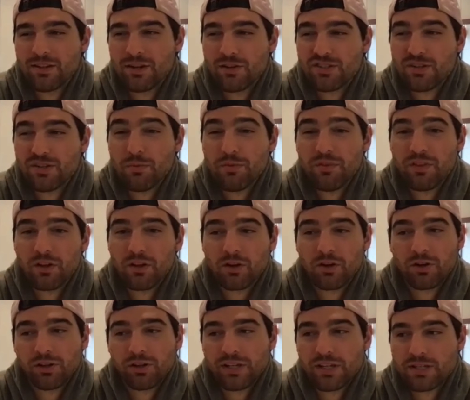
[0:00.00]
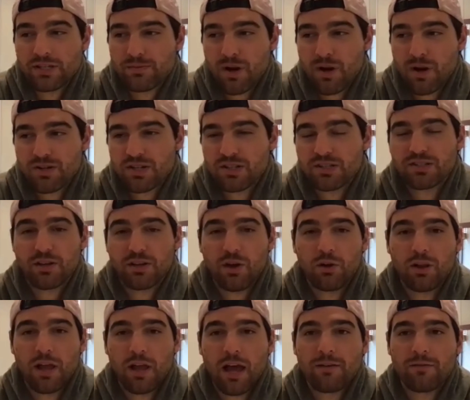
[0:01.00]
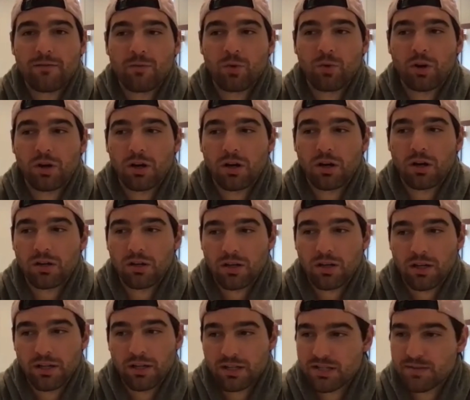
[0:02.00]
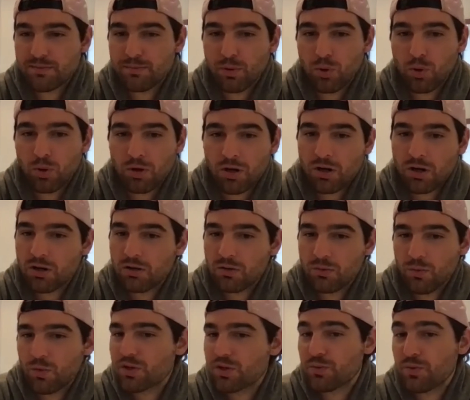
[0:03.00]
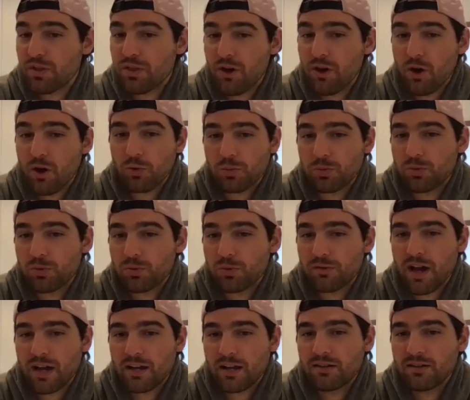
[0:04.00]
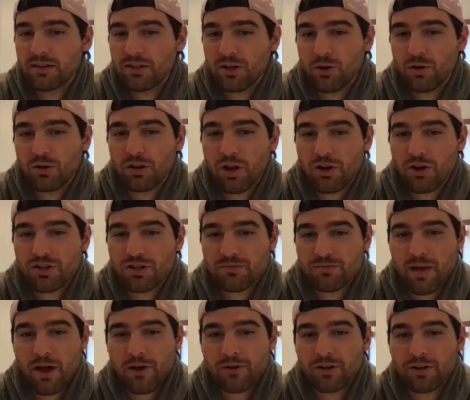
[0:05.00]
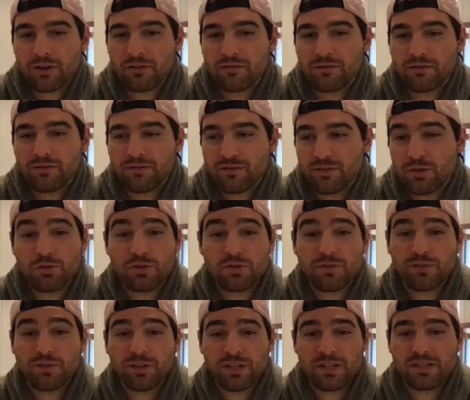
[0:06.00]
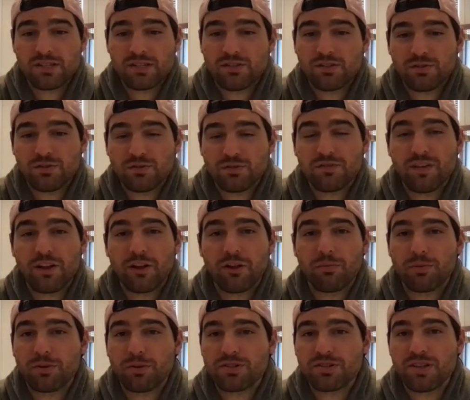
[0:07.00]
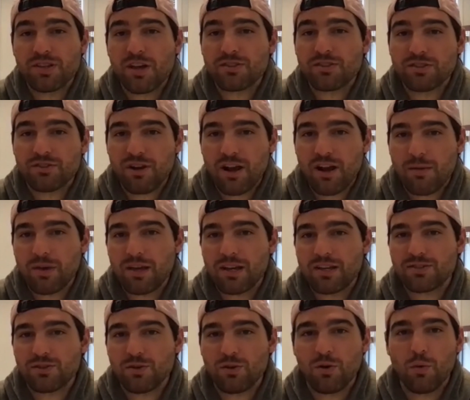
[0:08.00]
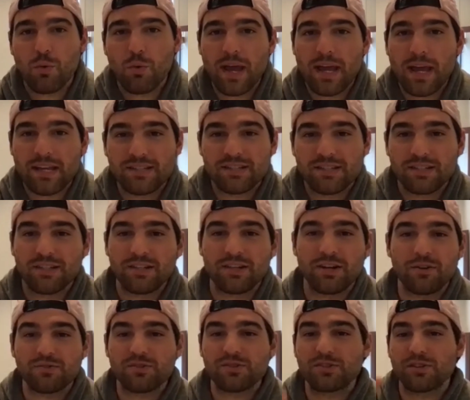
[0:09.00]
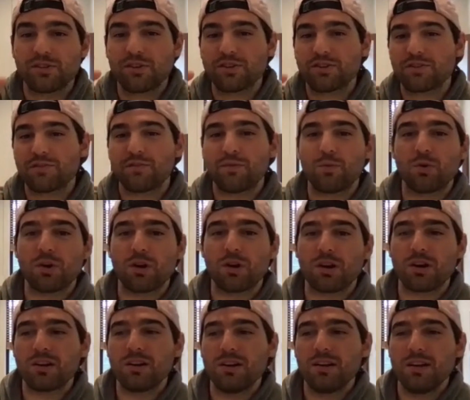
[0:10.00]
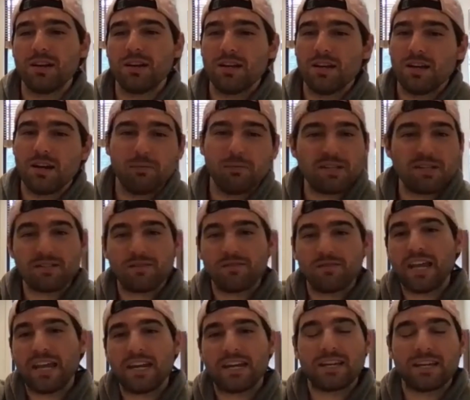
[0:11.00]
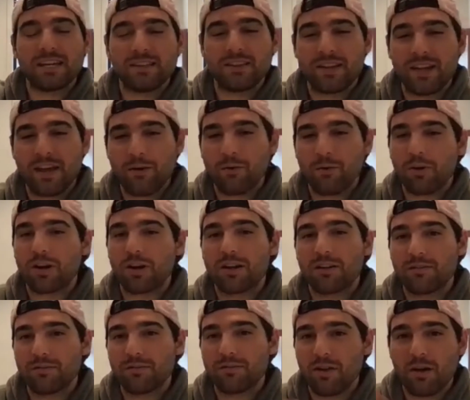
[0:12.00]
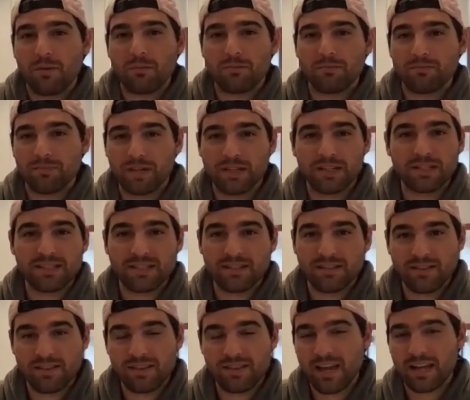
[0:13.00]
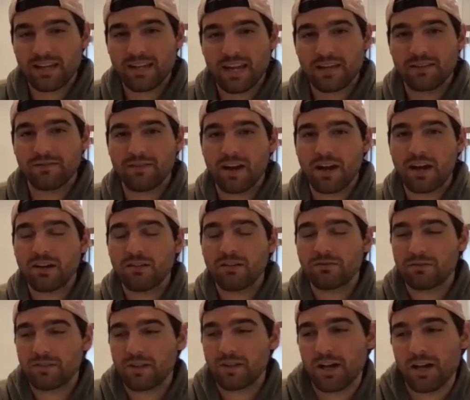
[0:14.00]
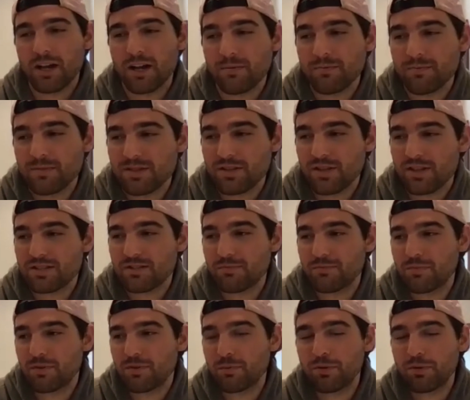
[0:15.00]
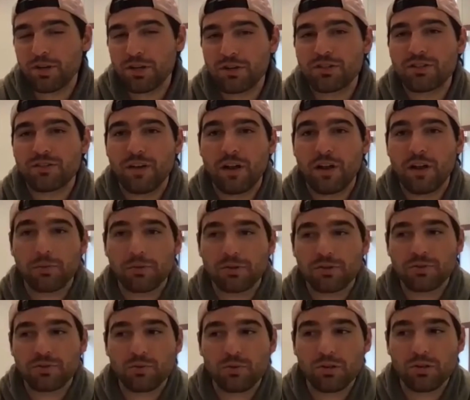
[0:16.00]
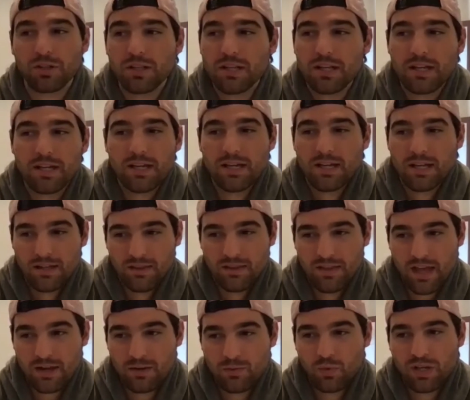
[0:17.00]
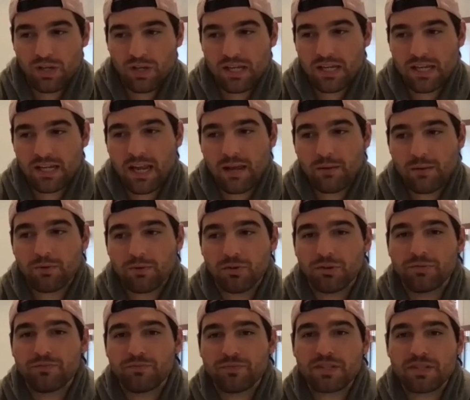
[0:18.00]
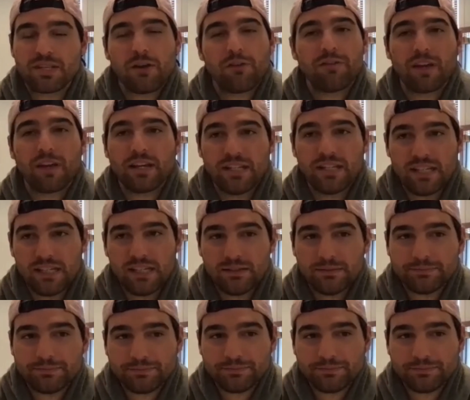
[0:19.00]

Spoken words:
some of the earliest projects to go live were an Explorer, which we thought would provide a large amount of usefulness to developers on Ceramic. So a way to search for a piece of data in the network from the identifier. And so that's a pretty good developer tool. Then we enabled self-ID,